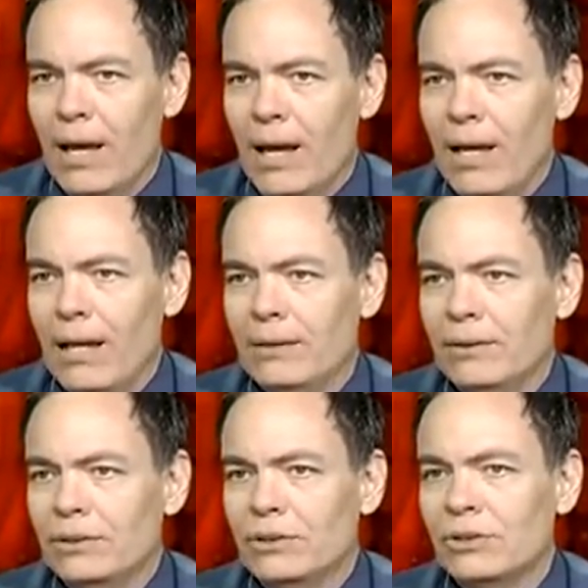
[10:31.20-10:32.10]
and
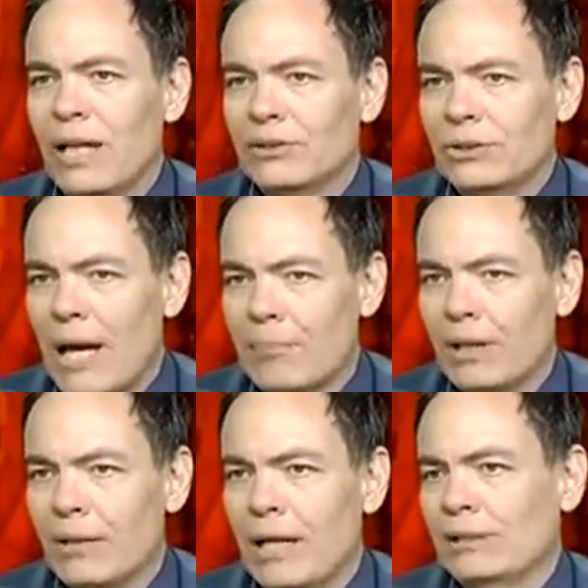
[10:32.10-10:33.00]
this is not
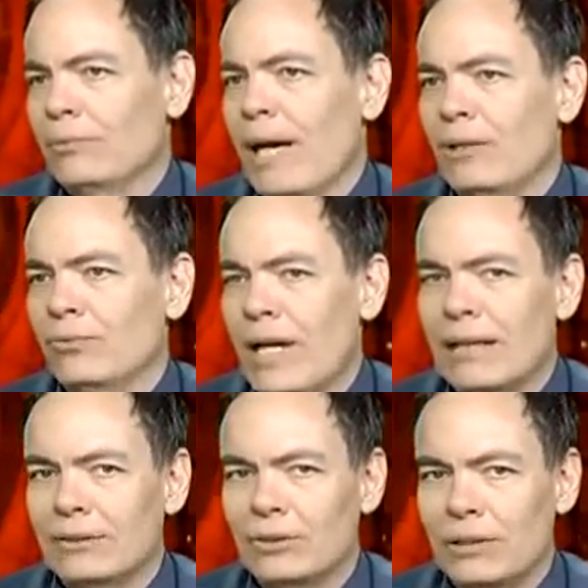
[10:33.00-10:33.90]
stopping. As a matter of
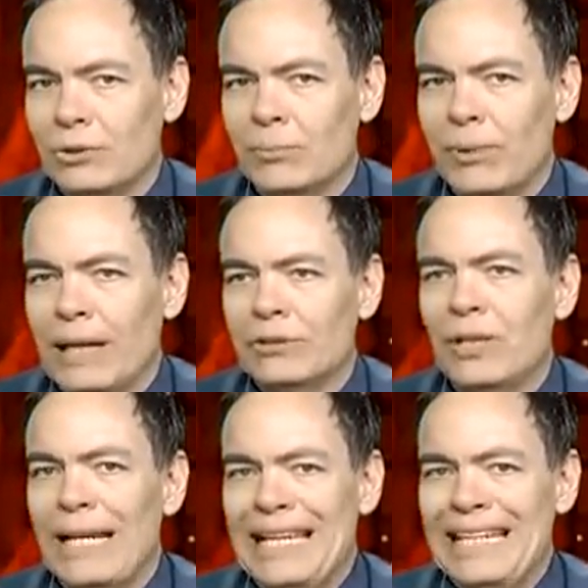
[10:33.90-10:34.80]
fact, the central banks
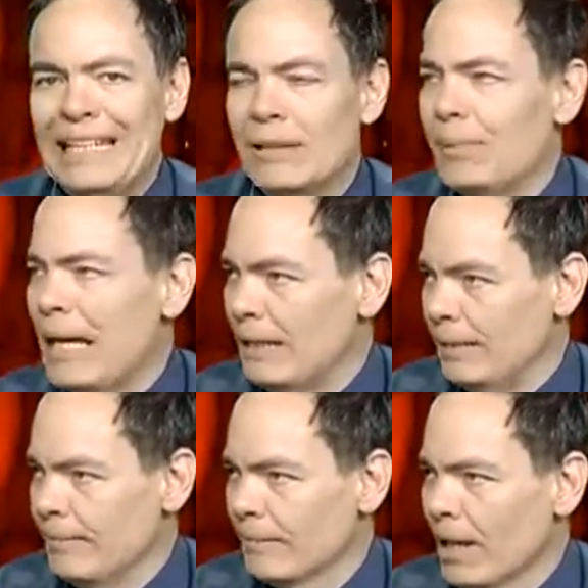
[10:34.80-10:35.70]
are aiding and
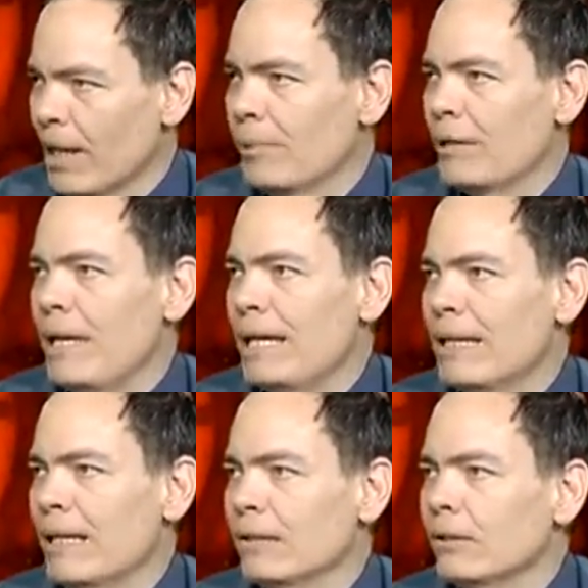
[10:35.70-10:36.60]
abetting by
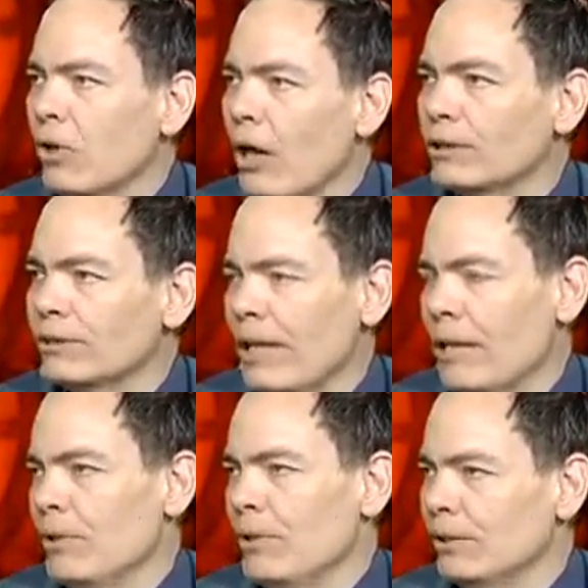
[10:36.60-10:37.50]
making the cost of
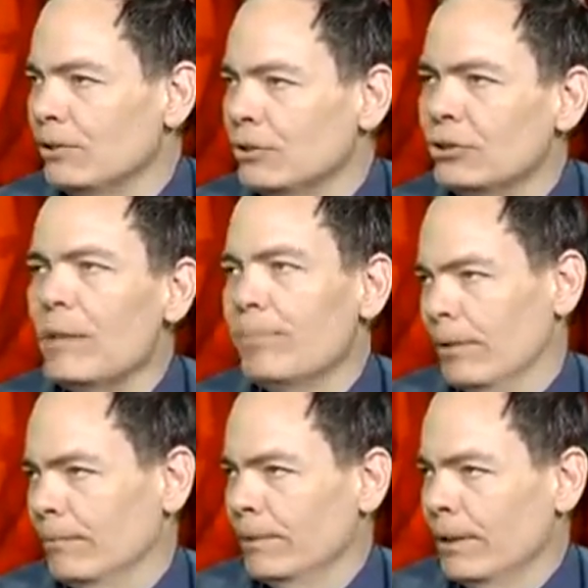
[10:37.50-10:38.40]
ammunition
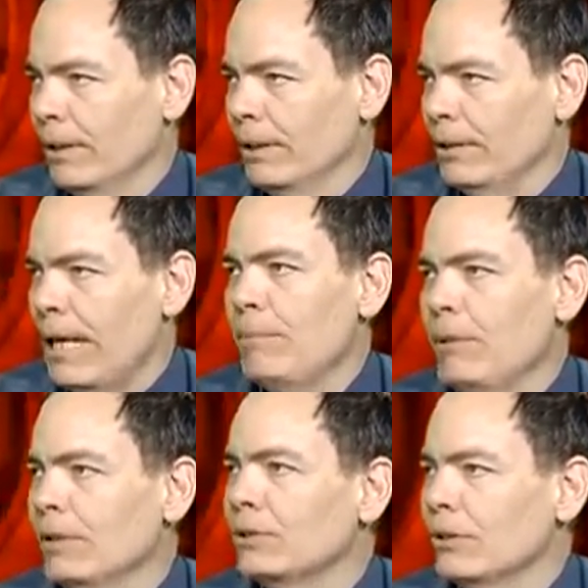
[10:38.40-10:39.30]
cheaper. The
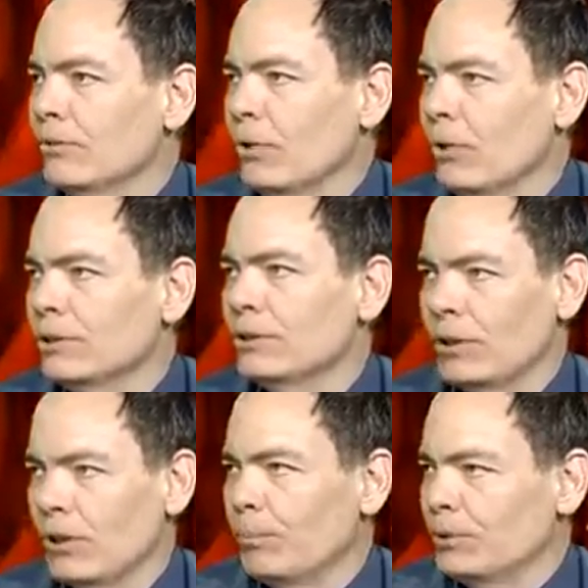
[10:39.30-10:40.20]
ammunition, of course, is
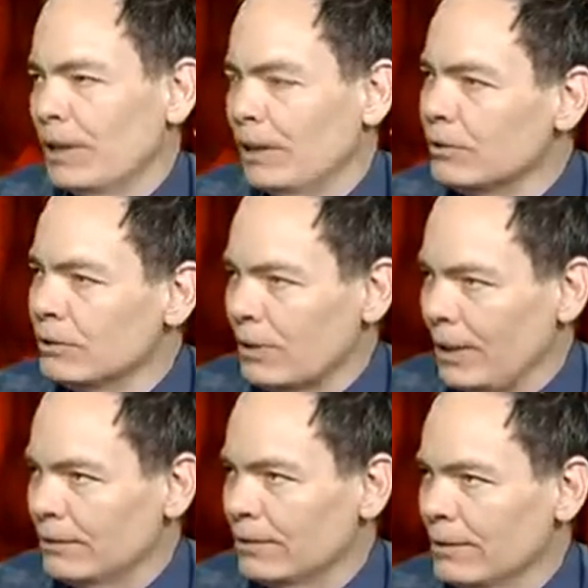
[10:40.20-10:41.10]
0% interest
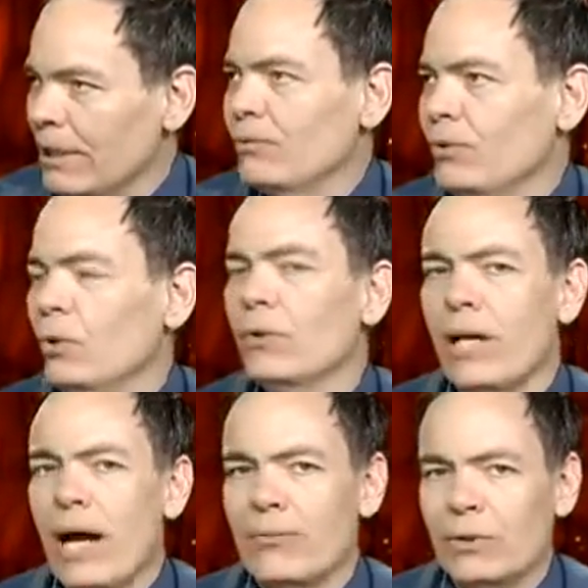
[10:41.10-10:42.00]
rates that fuel the
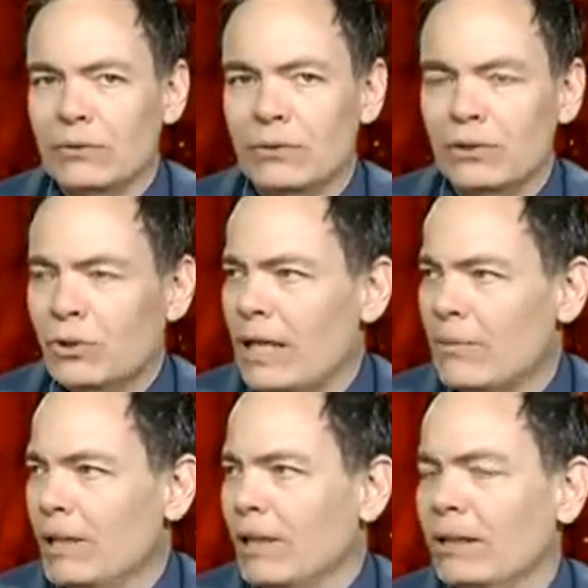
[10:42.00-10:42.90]
high-frequency
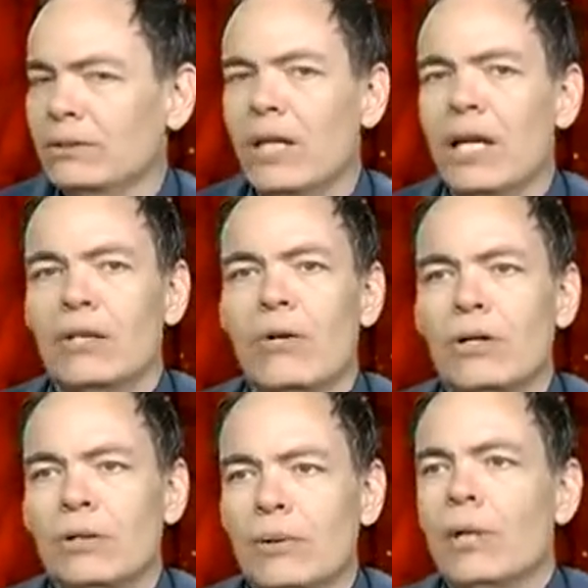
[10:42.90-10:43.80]
trading, because in
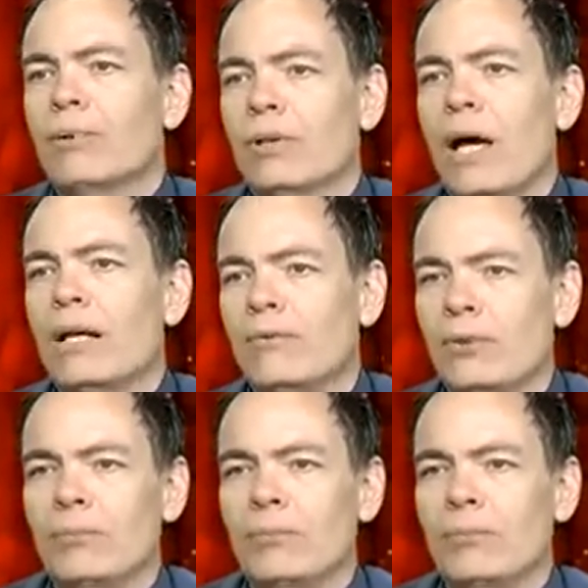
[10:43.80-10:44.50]
order to put on a few